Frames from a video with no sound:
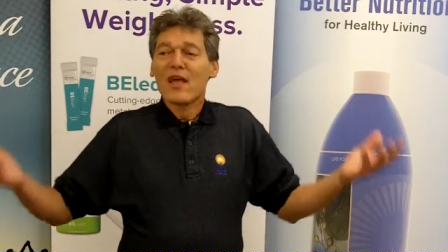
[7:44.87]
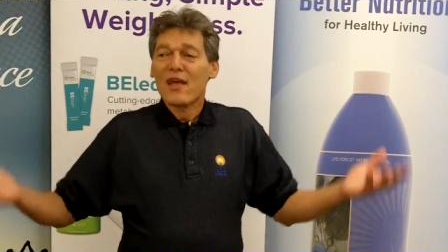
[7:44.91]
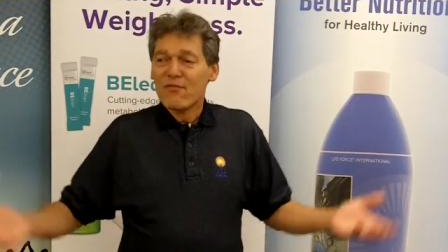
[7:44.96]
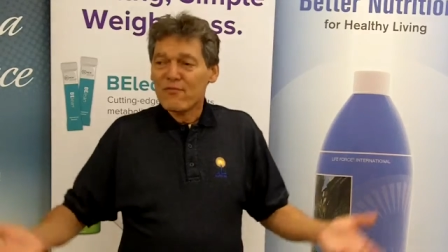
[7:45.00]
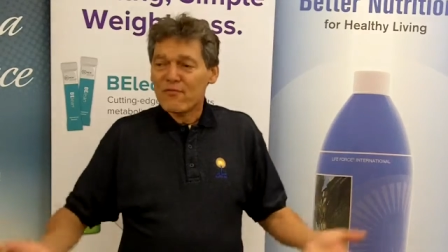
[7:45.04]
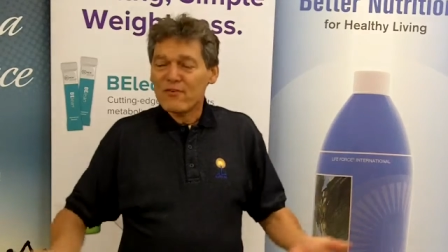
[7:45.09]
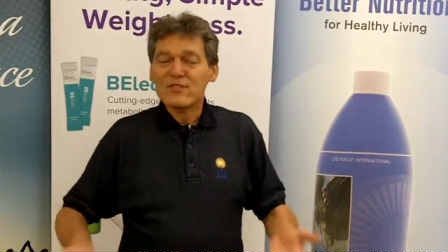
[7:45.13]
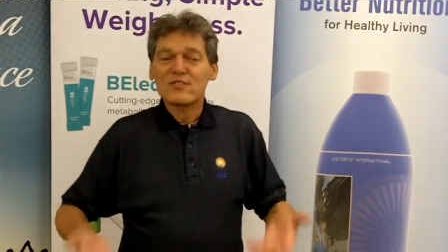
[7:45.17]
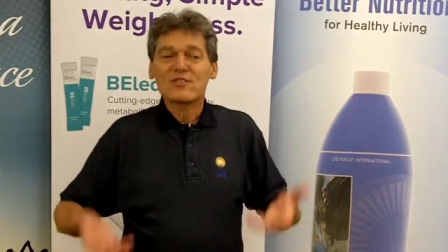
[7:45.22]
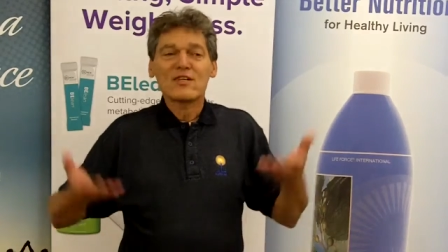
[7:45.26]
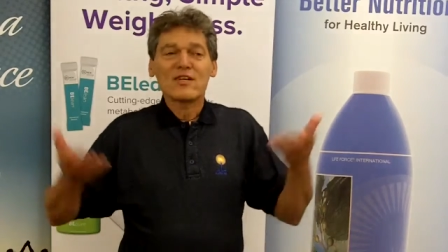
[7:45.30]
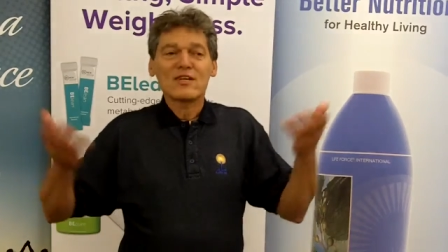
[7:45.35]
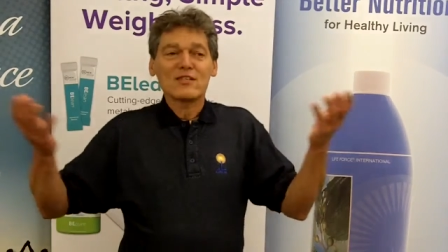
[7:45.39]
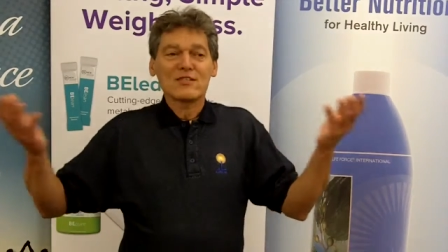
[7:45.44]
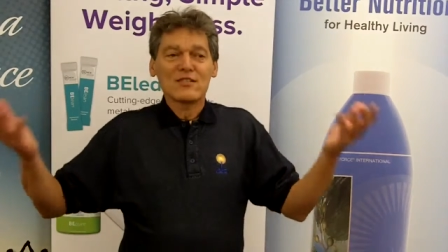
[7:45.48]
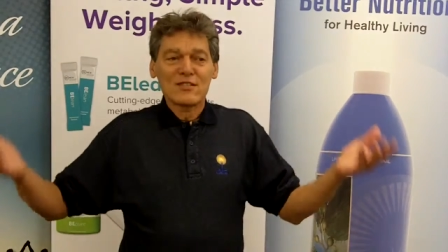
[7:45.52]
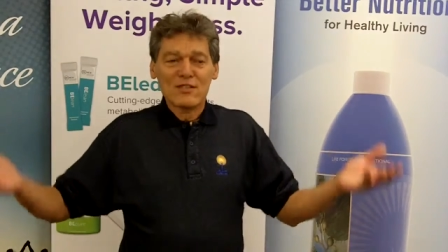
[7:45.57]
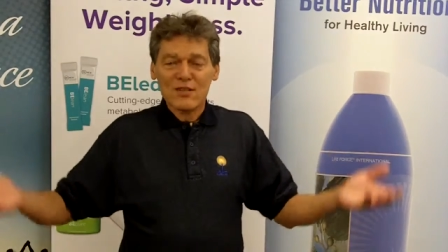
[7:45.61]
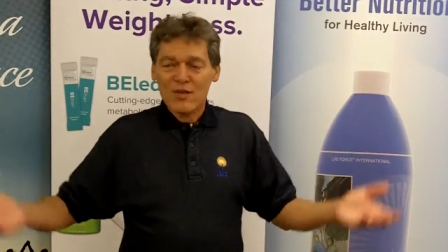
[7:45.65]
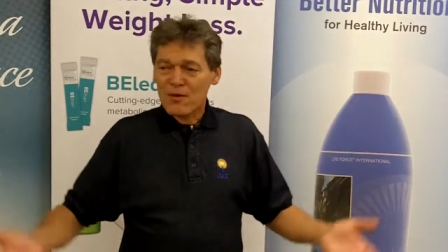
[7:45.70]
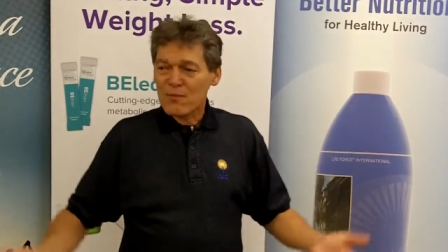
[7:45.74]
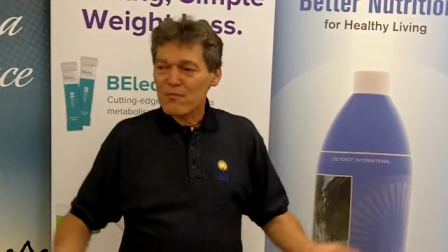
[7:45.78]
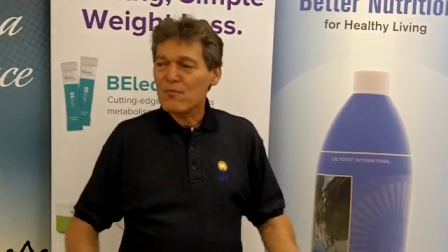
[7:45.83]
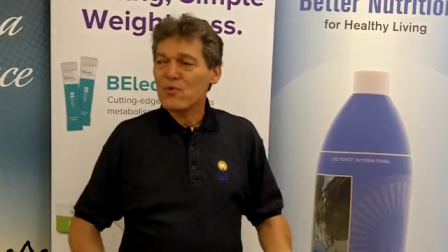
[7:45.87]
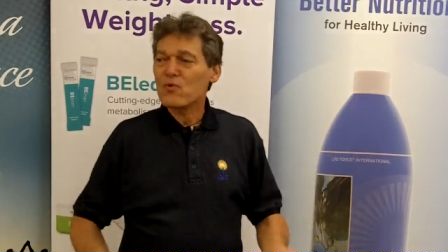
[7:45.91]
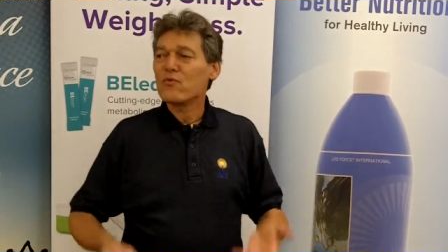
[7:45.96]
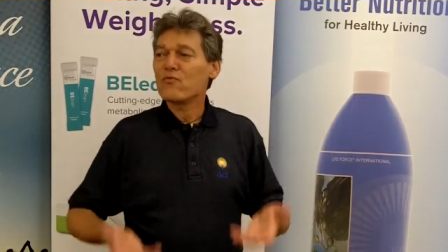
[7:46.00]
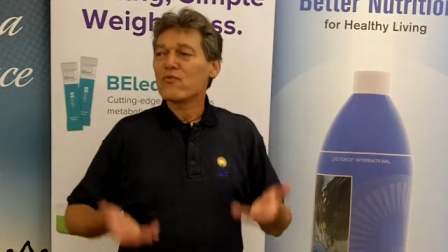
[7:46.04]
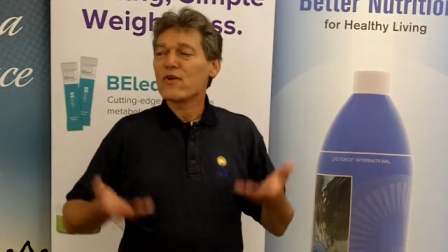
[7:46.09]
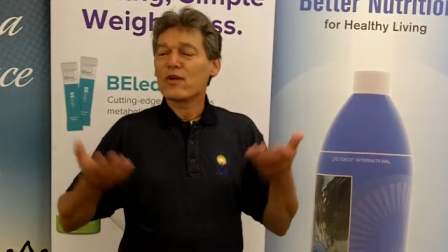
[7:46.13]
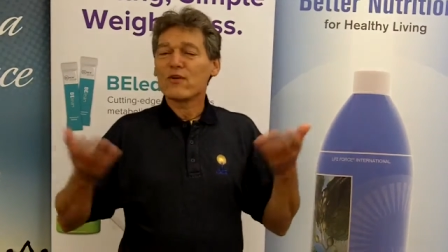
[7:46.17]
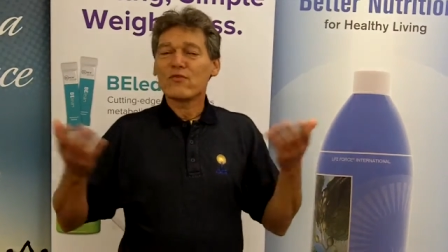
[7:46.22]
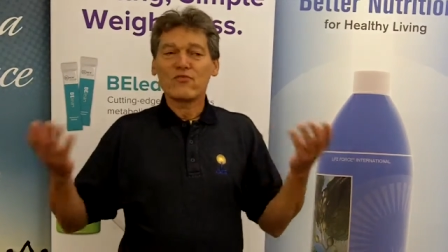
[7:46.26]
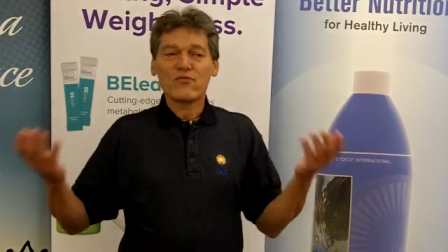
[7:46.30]
everything's
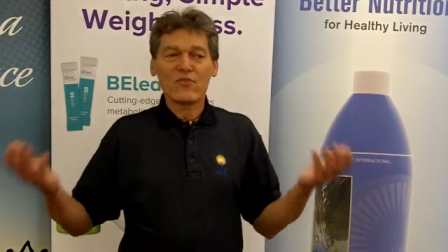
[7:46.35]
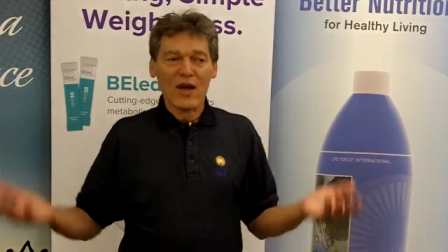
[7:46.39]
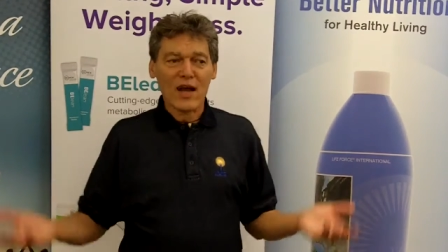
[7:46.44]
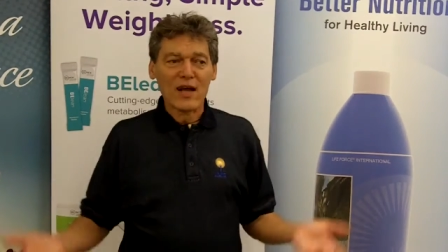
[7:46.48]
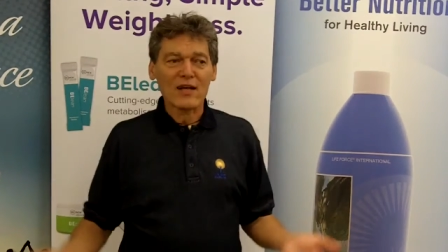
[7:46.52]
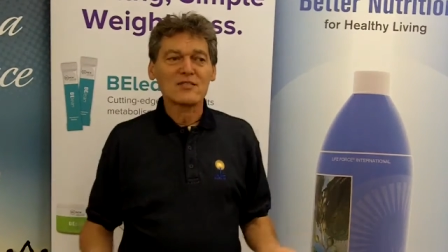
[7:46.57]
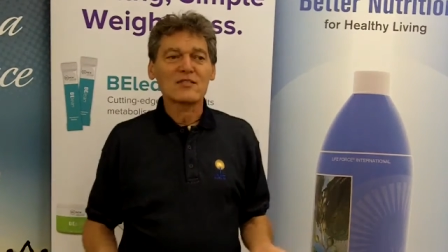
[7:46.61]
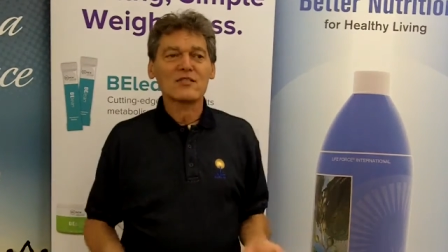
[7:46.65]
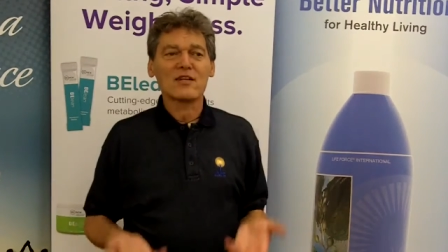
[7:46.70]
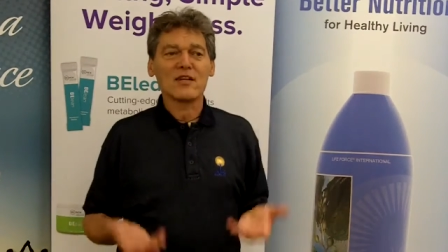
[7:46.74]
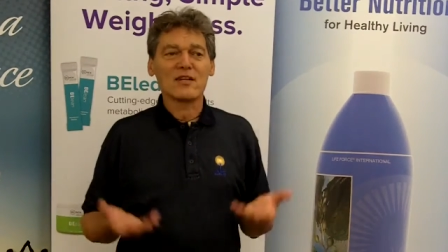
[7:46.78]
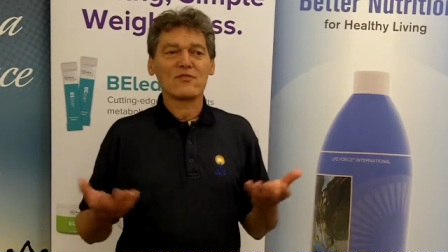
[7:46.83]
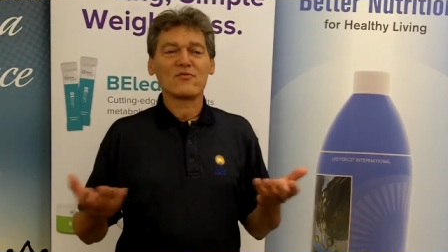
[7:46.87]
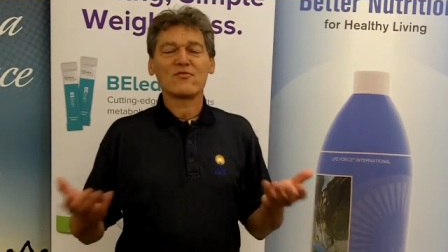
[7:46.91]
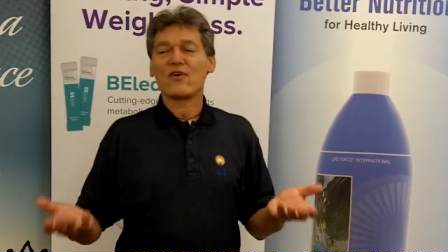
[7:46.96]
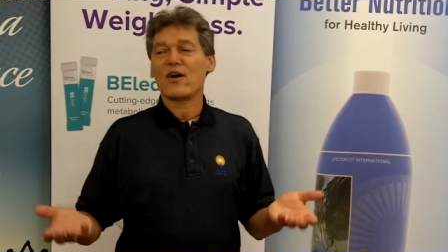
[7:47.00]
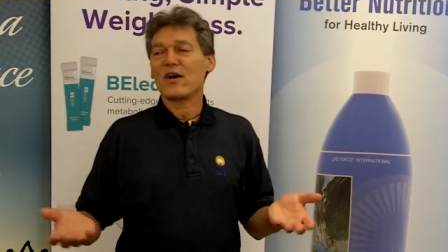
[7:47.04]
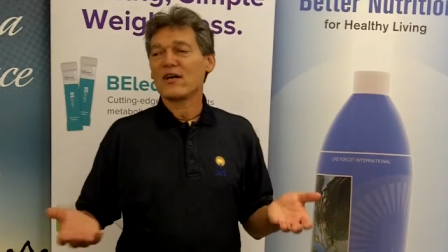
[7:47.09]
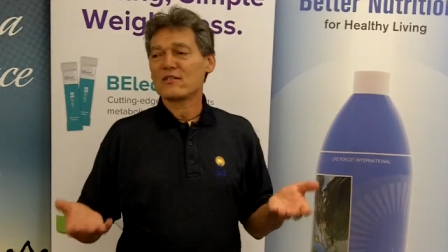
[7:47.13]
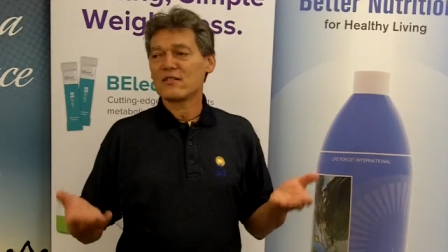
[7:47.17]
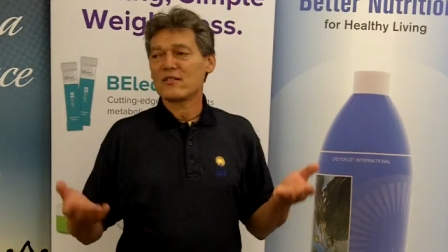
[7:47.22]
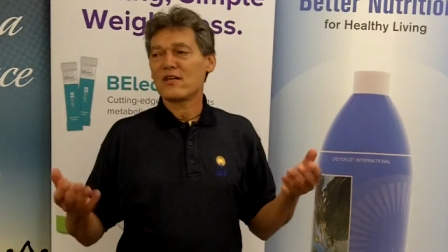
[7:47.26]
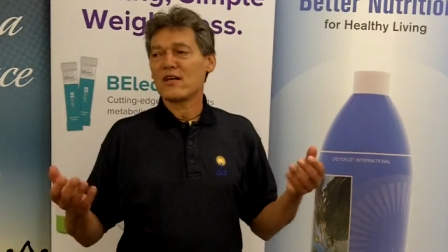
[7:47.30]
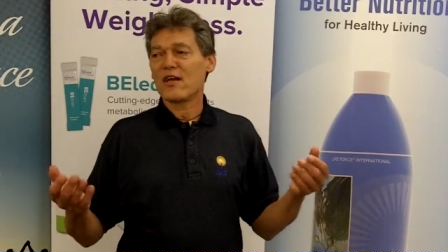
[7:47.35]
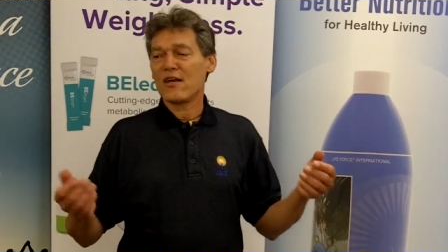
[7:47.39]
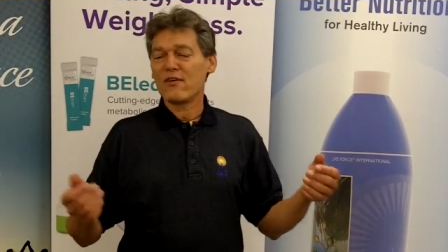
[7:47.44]
moving faster and faster.